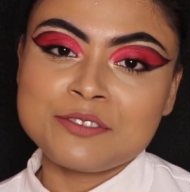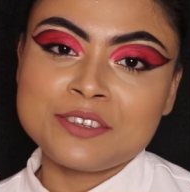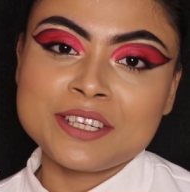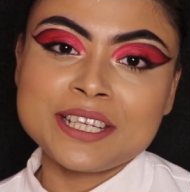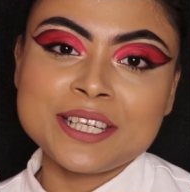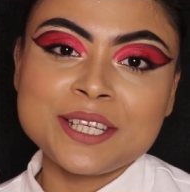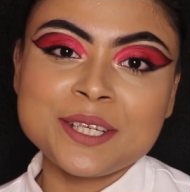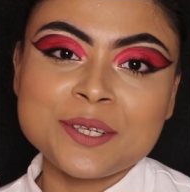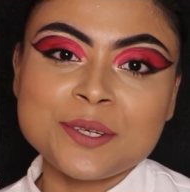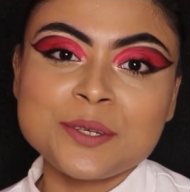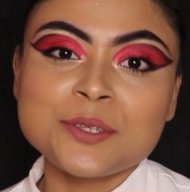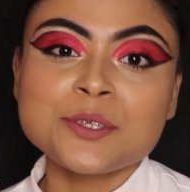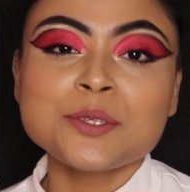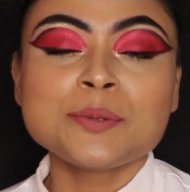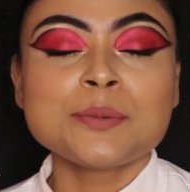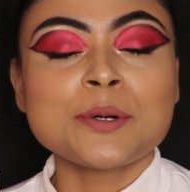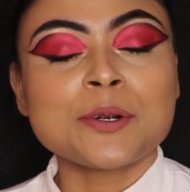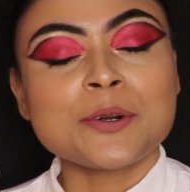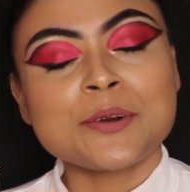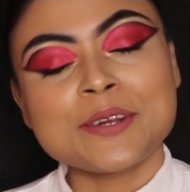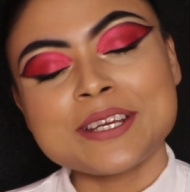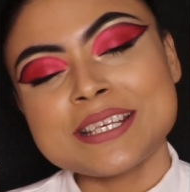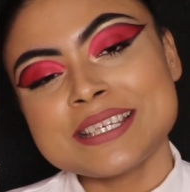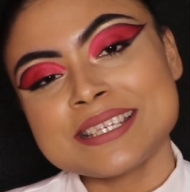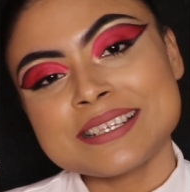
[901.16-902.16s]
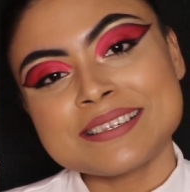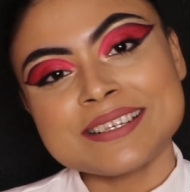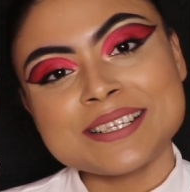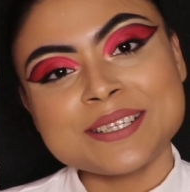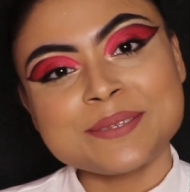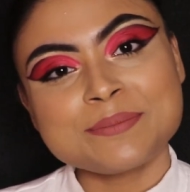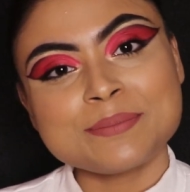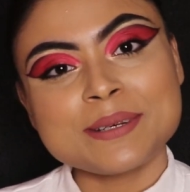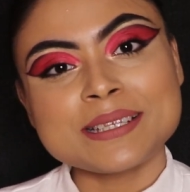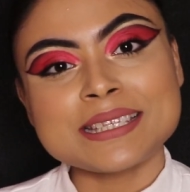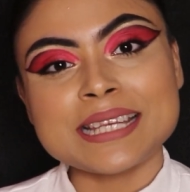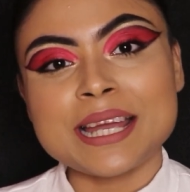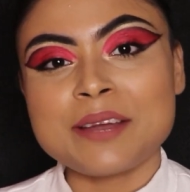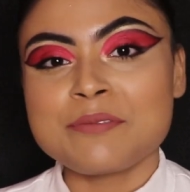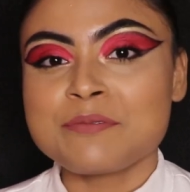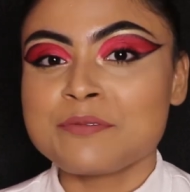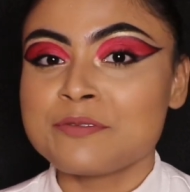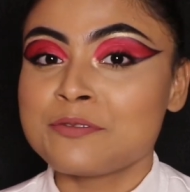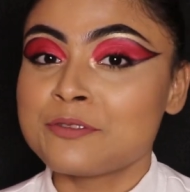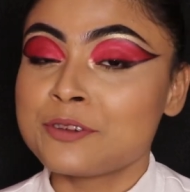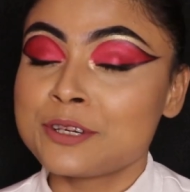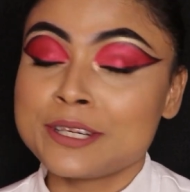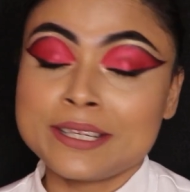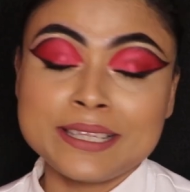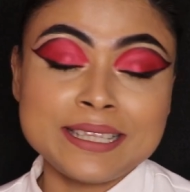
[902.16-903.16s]
video. Tomorrow is Christmas.
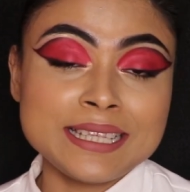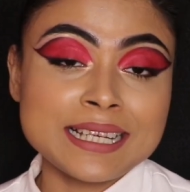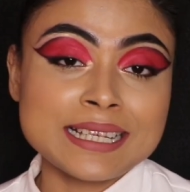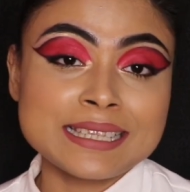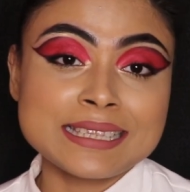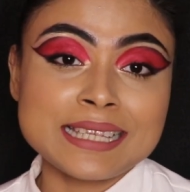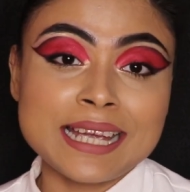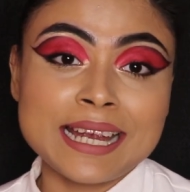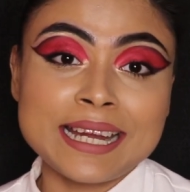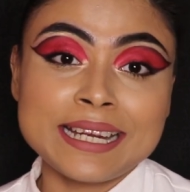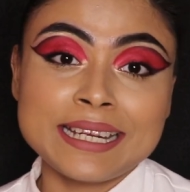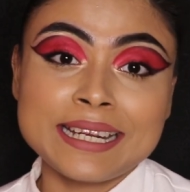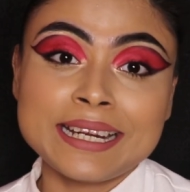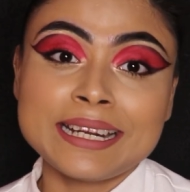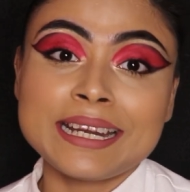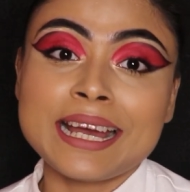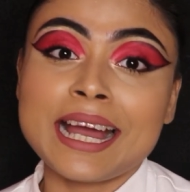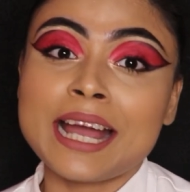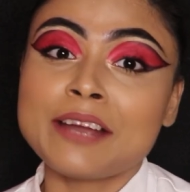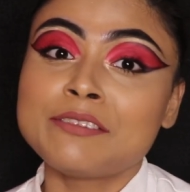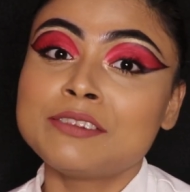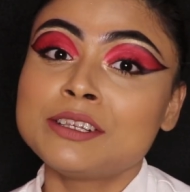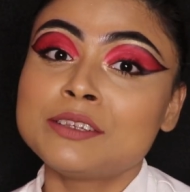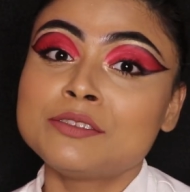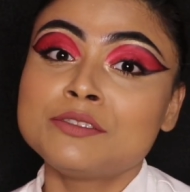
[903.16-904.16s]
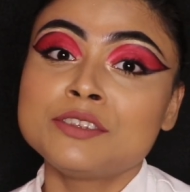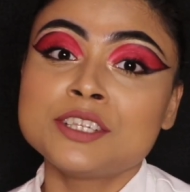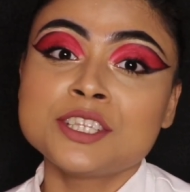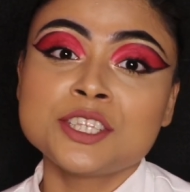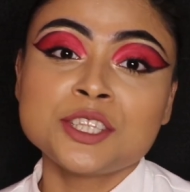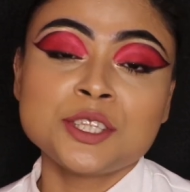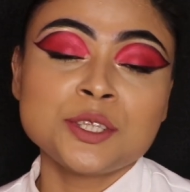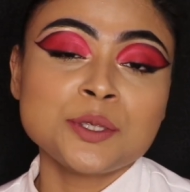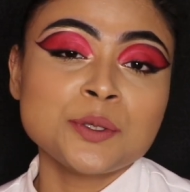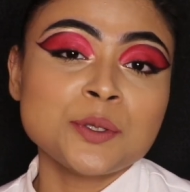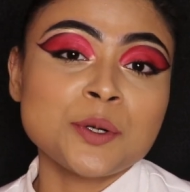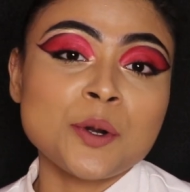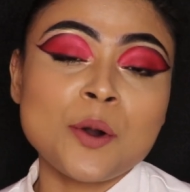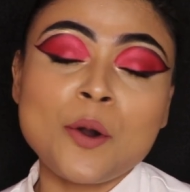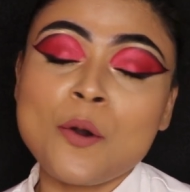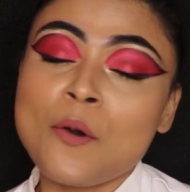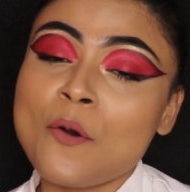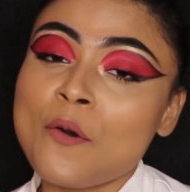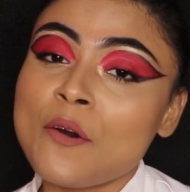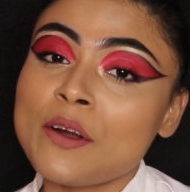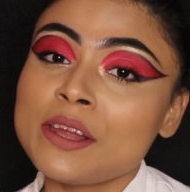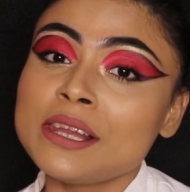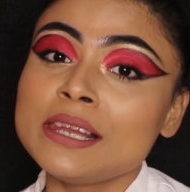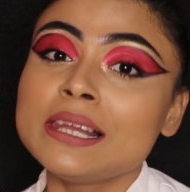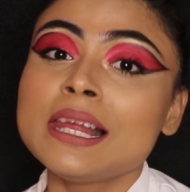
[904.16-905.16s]
I'm really excited. I will wish you
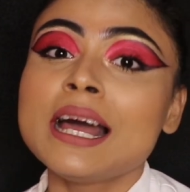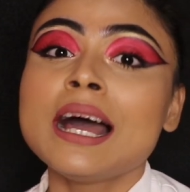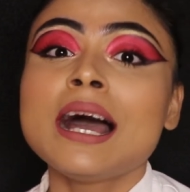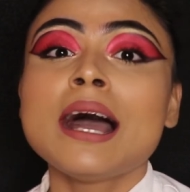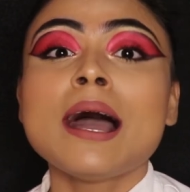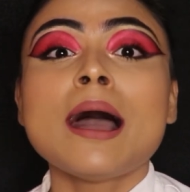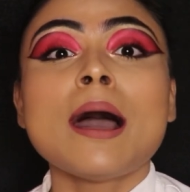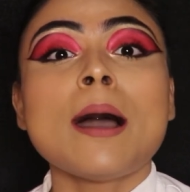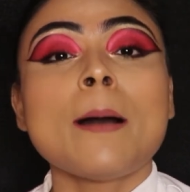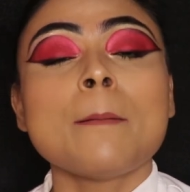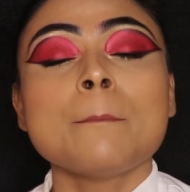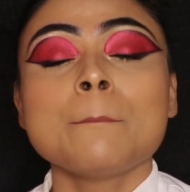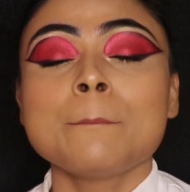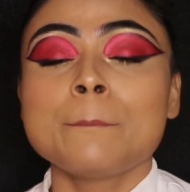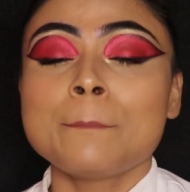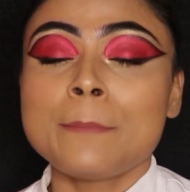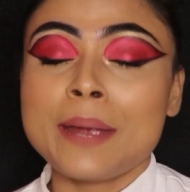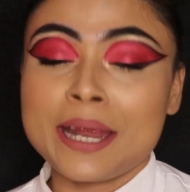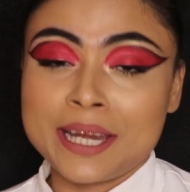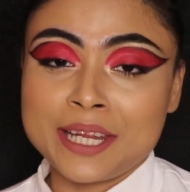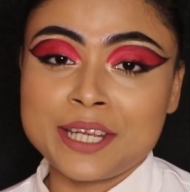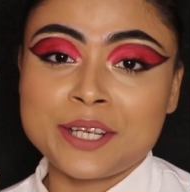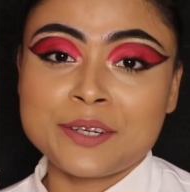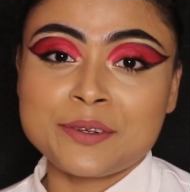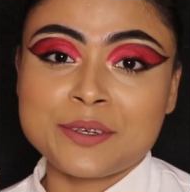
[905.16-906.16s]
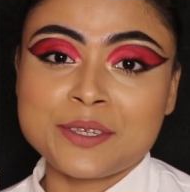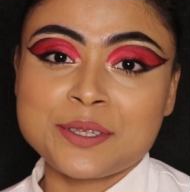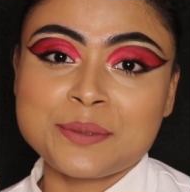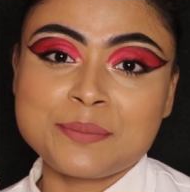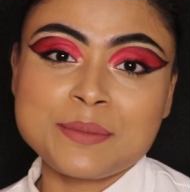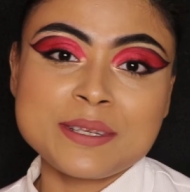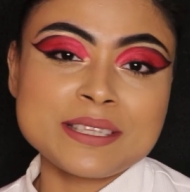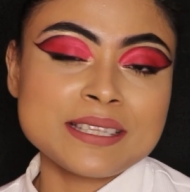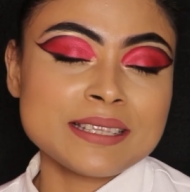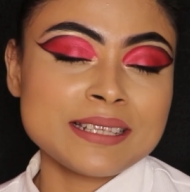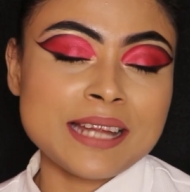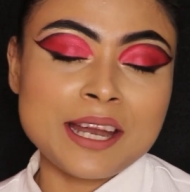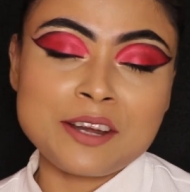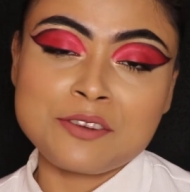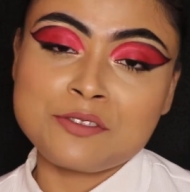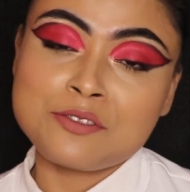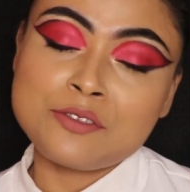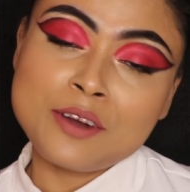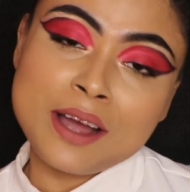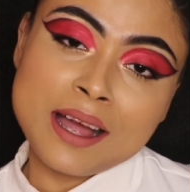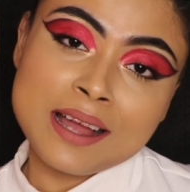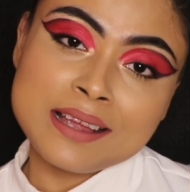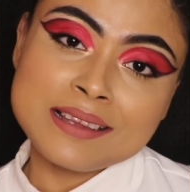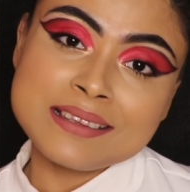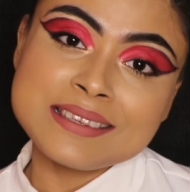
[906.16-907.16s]
all a Merry Christmas in
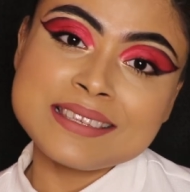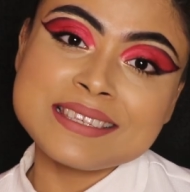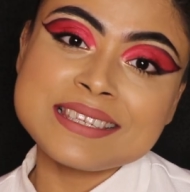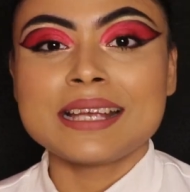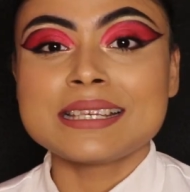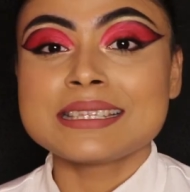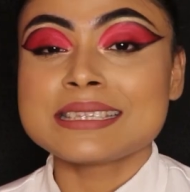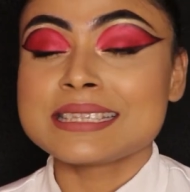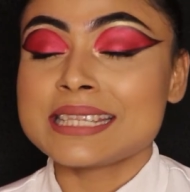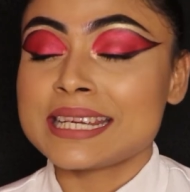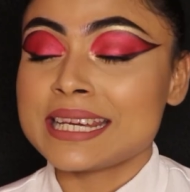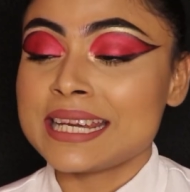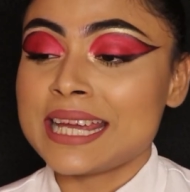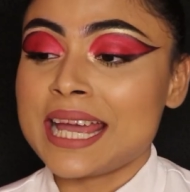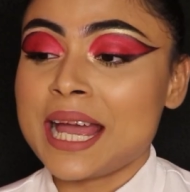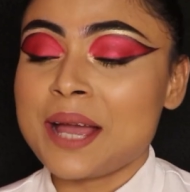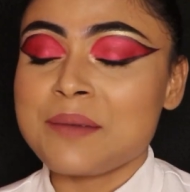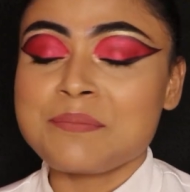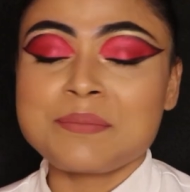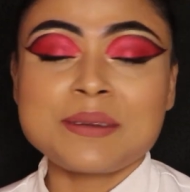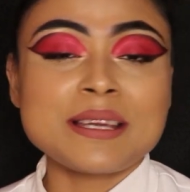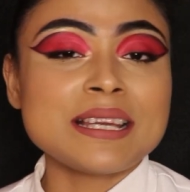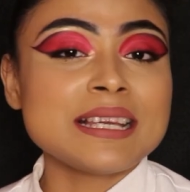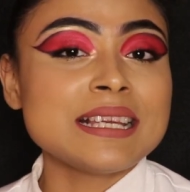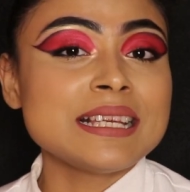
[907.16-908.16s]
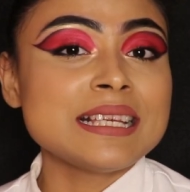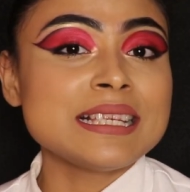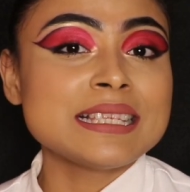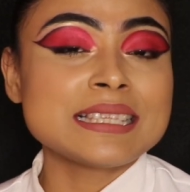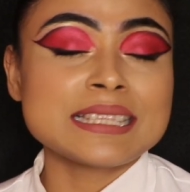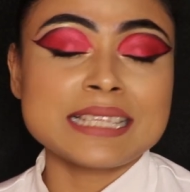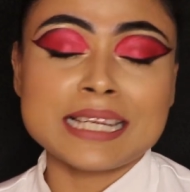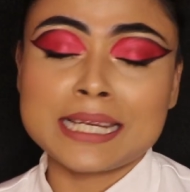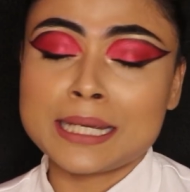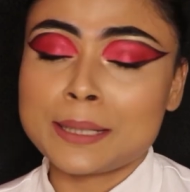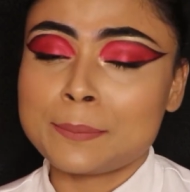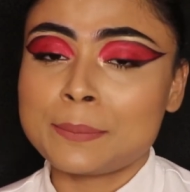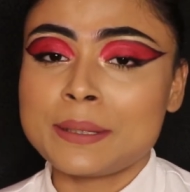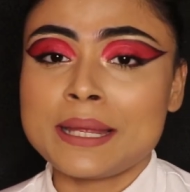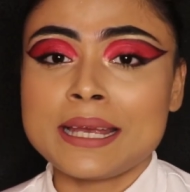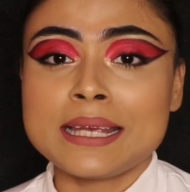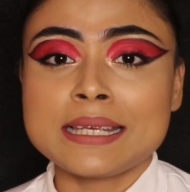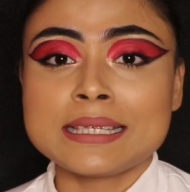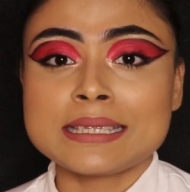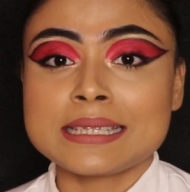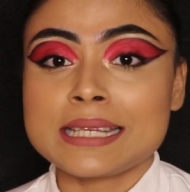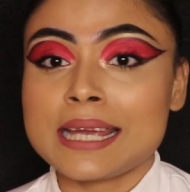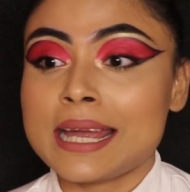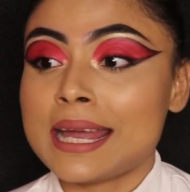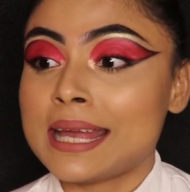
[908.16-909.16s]
advance. Stay happy, stay
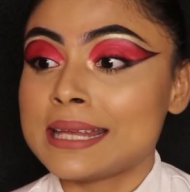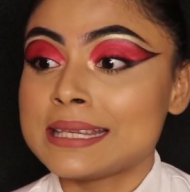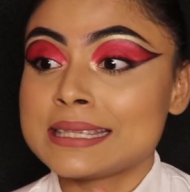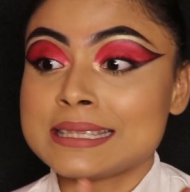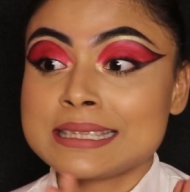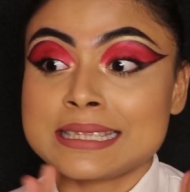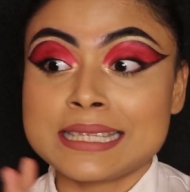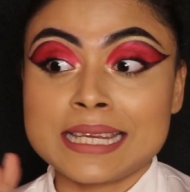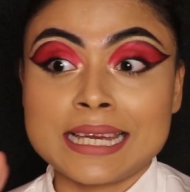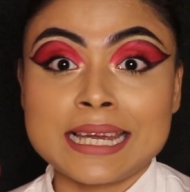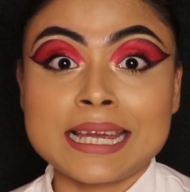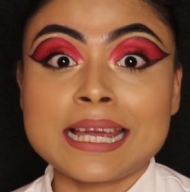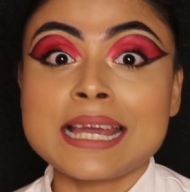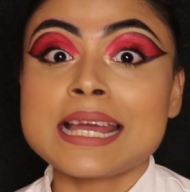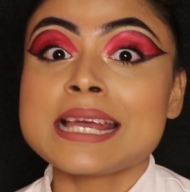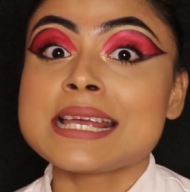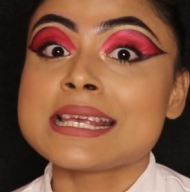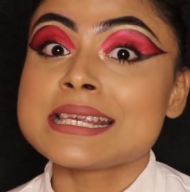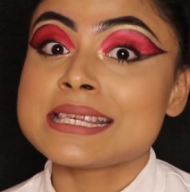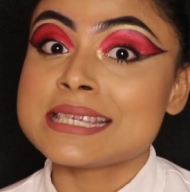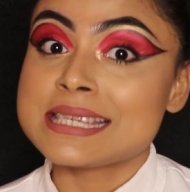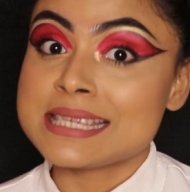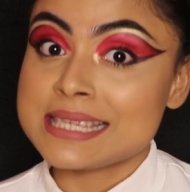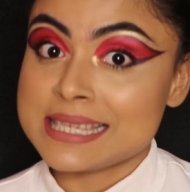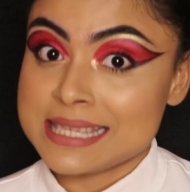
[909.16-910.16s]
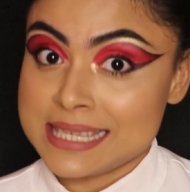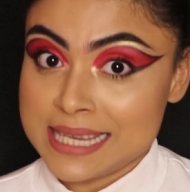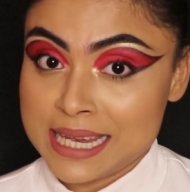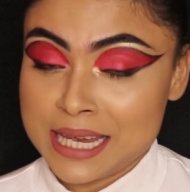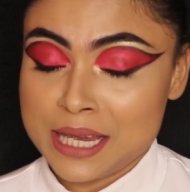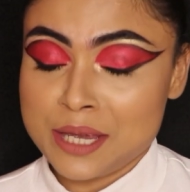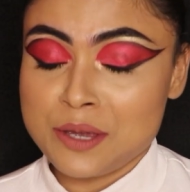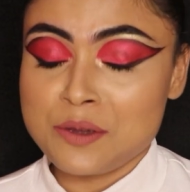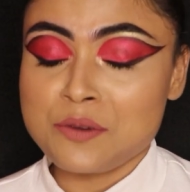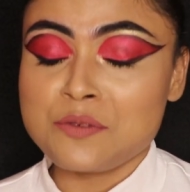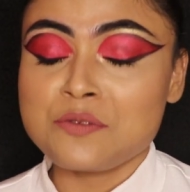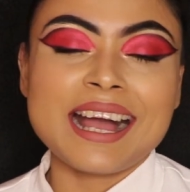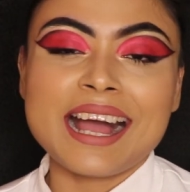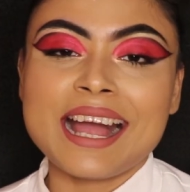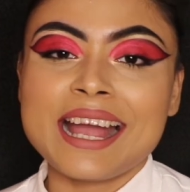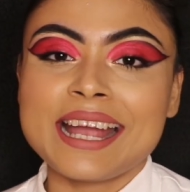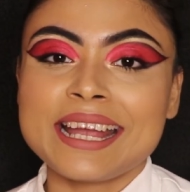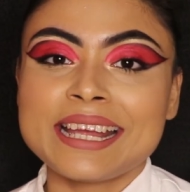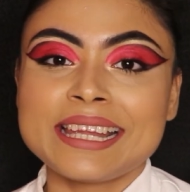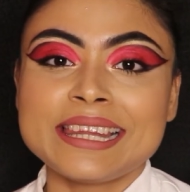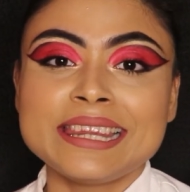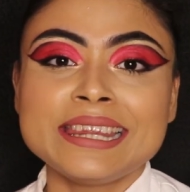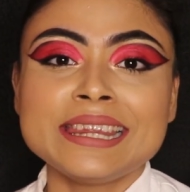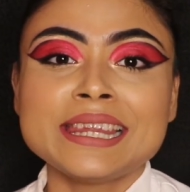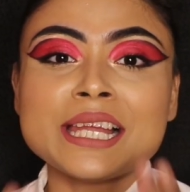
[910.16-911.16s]
blessed, and stay safe. I
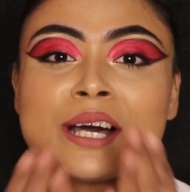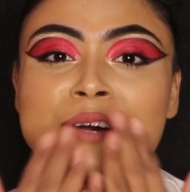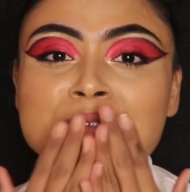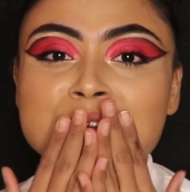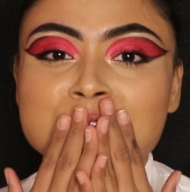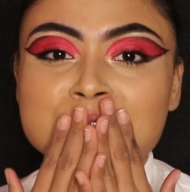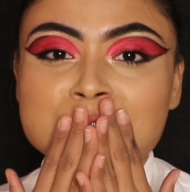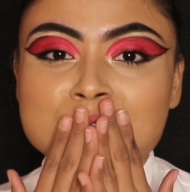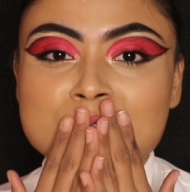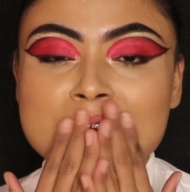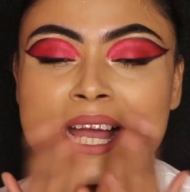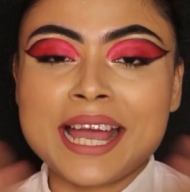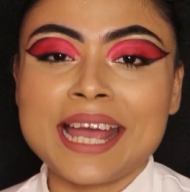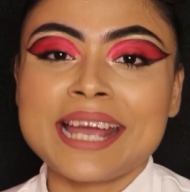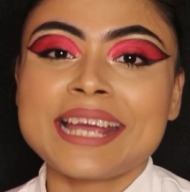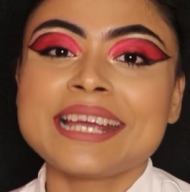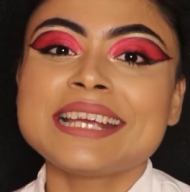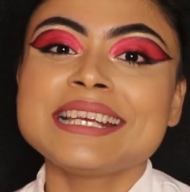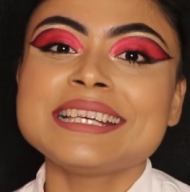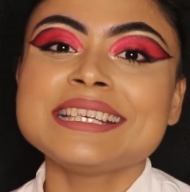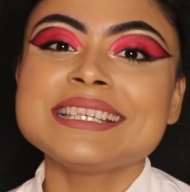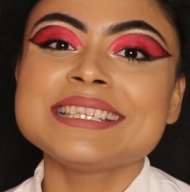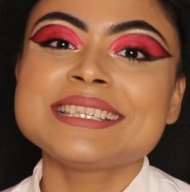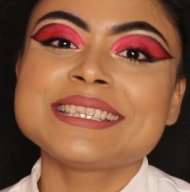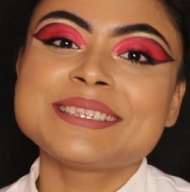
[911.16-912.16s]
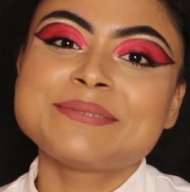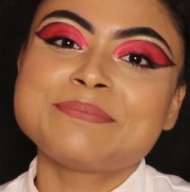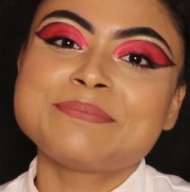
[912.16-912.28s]
love you guys.